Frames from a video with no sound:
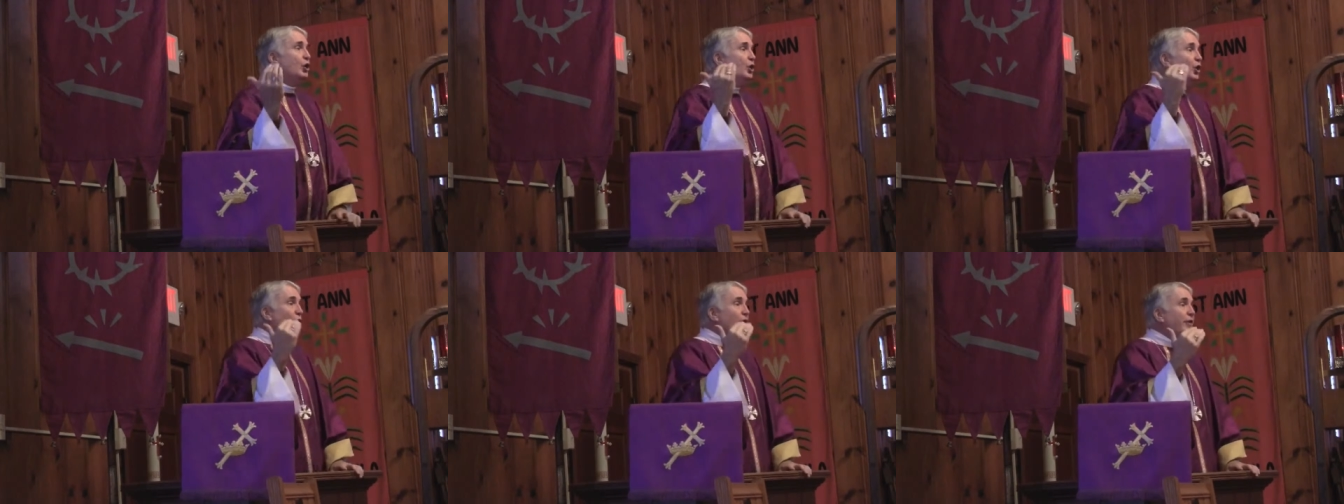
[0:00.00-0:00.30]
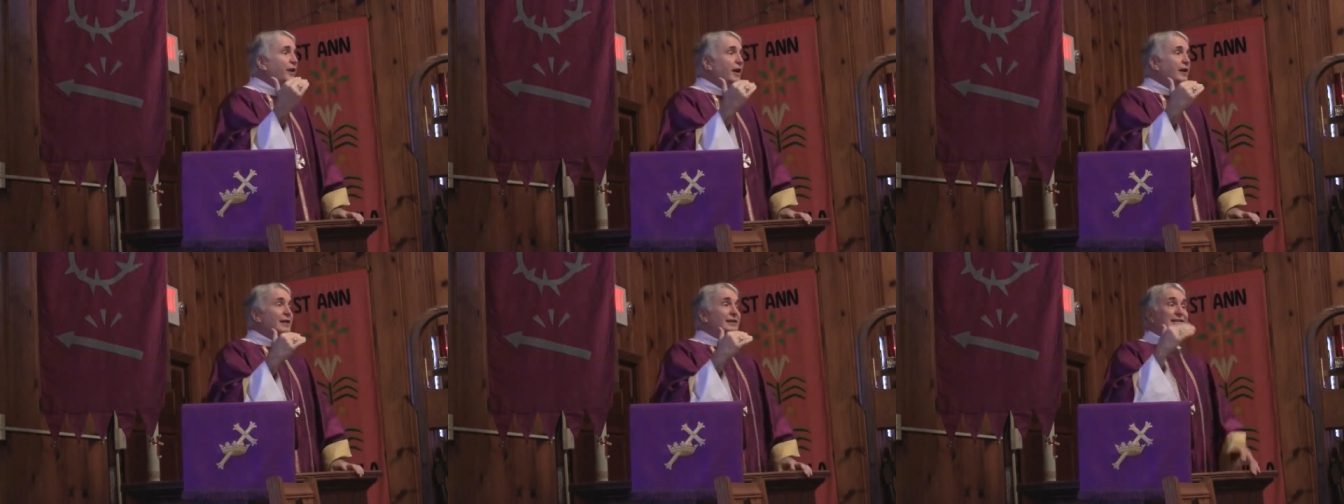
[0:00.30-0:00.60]
You're
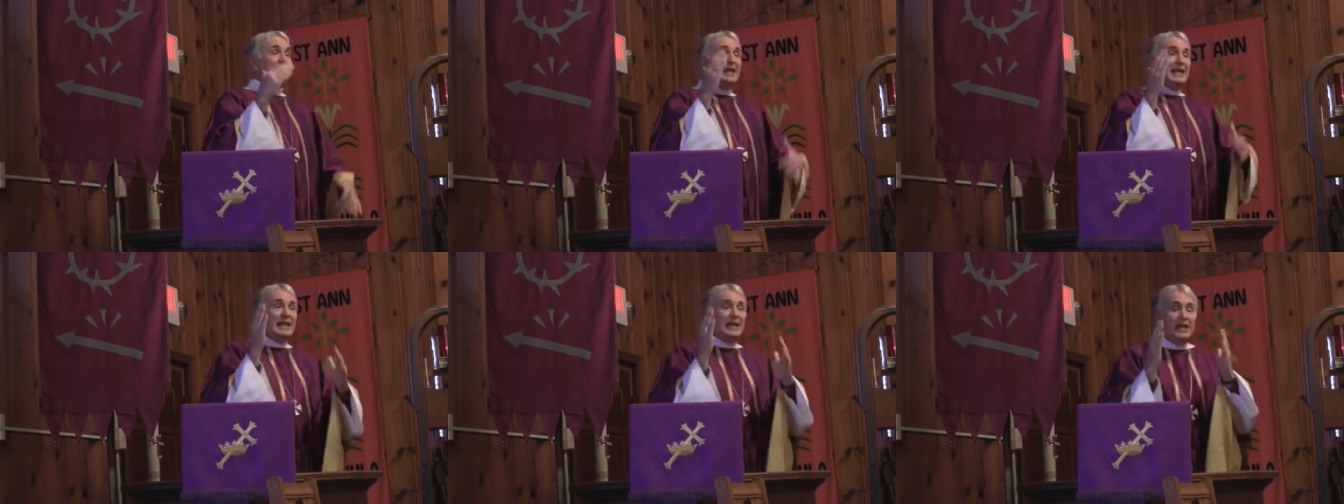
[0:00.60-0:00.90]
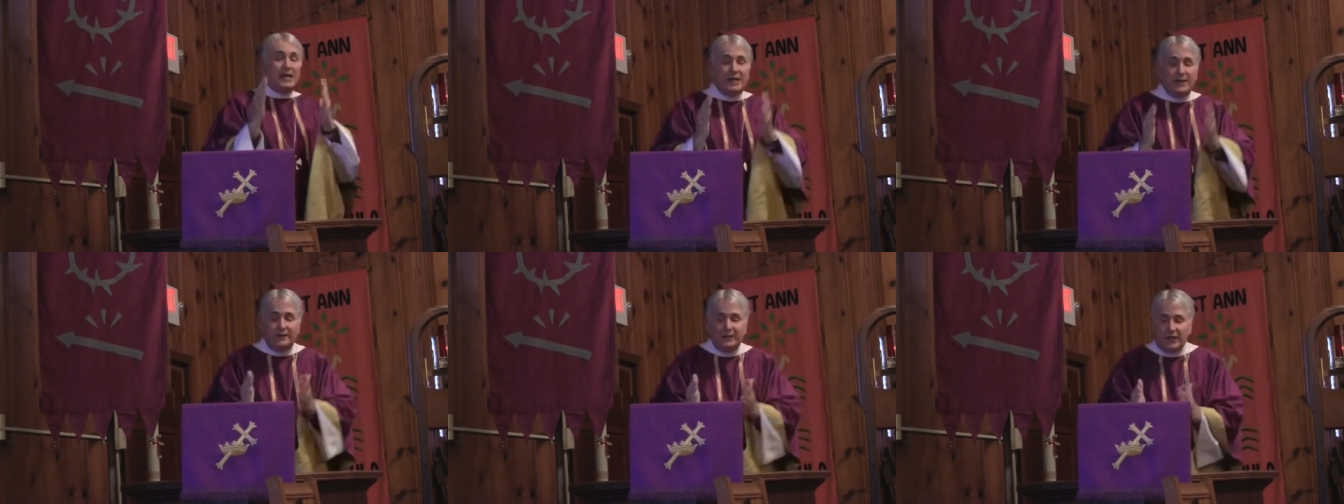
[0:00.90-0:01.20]
there to say,
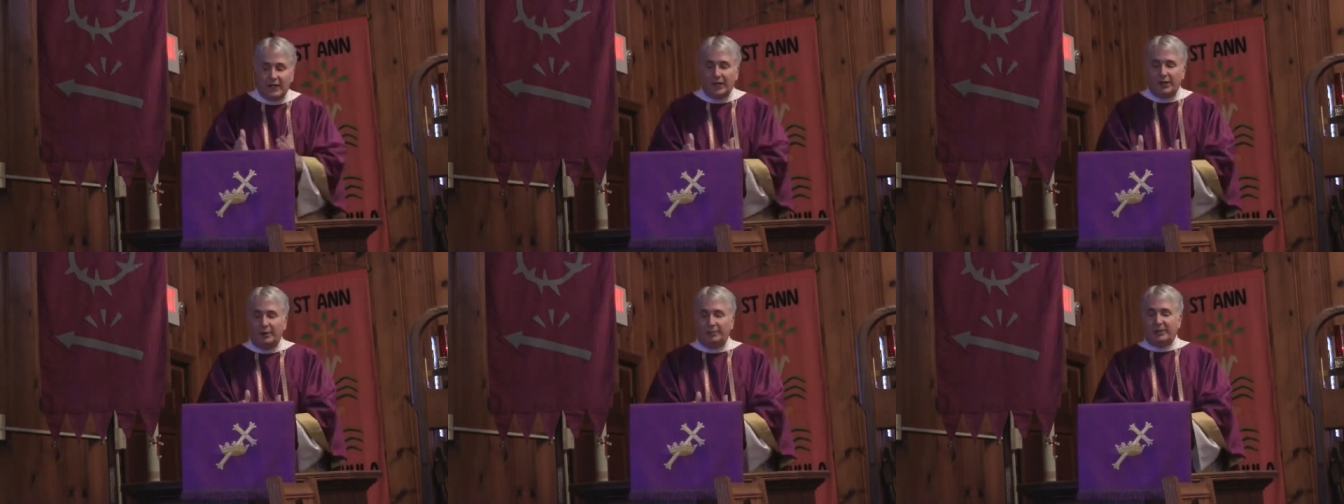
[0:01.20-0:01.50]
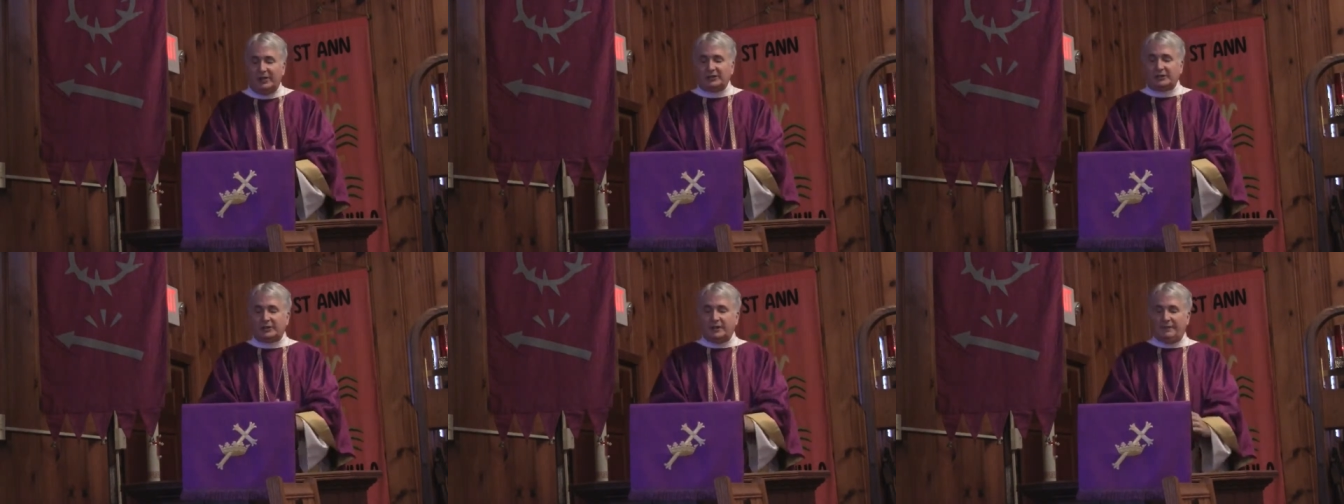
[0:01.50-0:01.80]
even in the
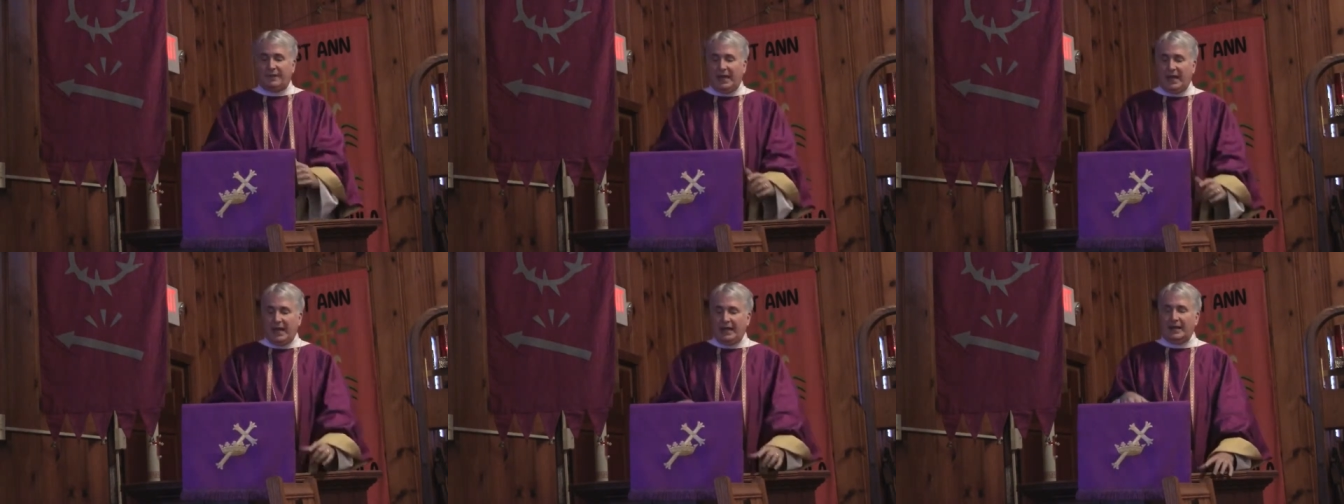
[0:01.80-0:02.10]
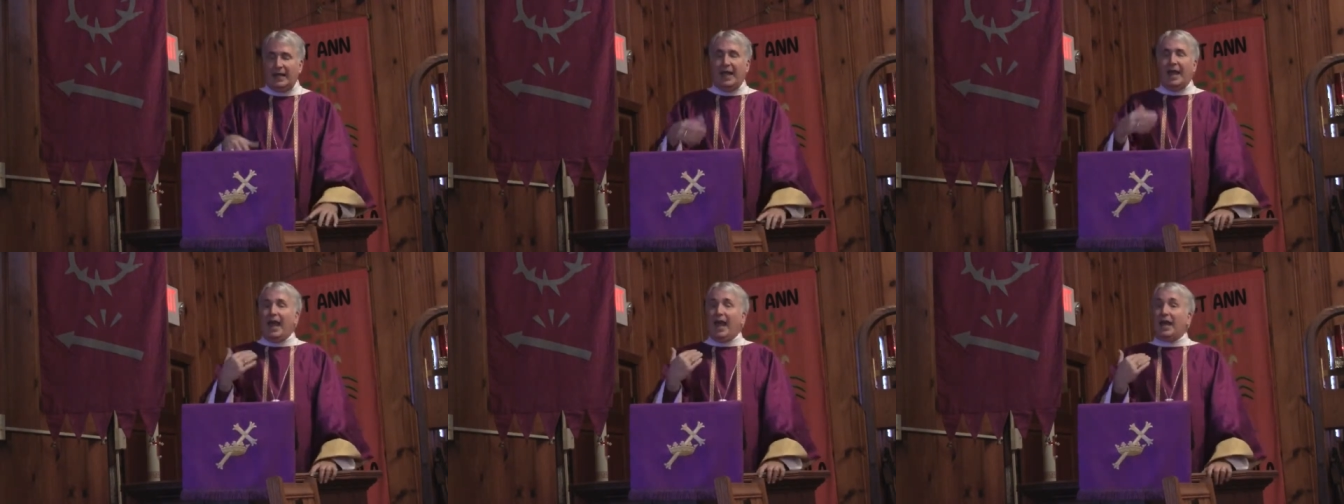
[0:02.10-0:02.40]
midst of
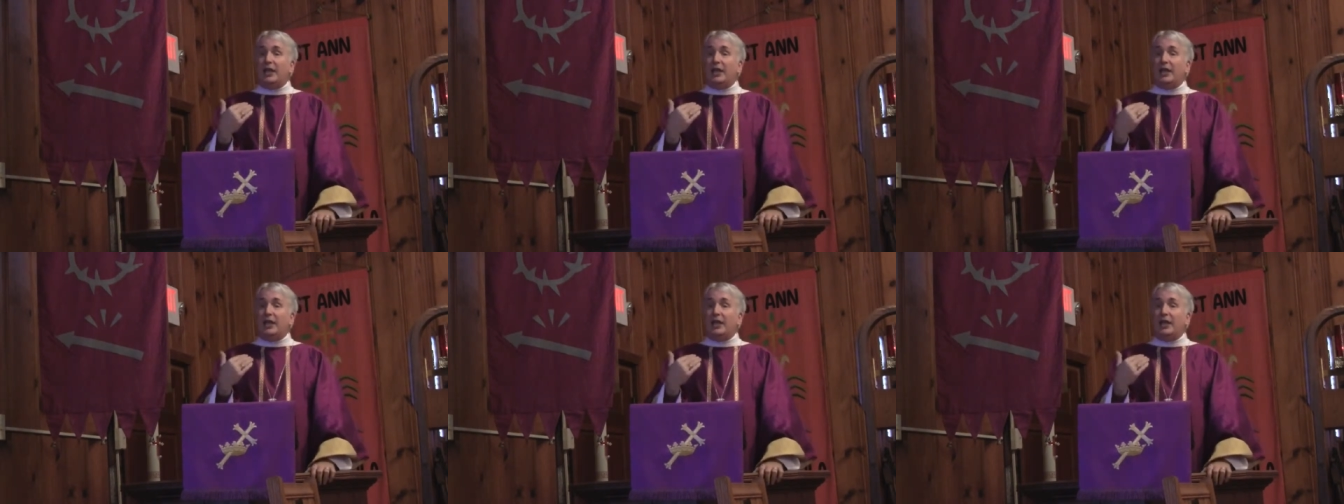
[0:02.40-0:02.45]
that,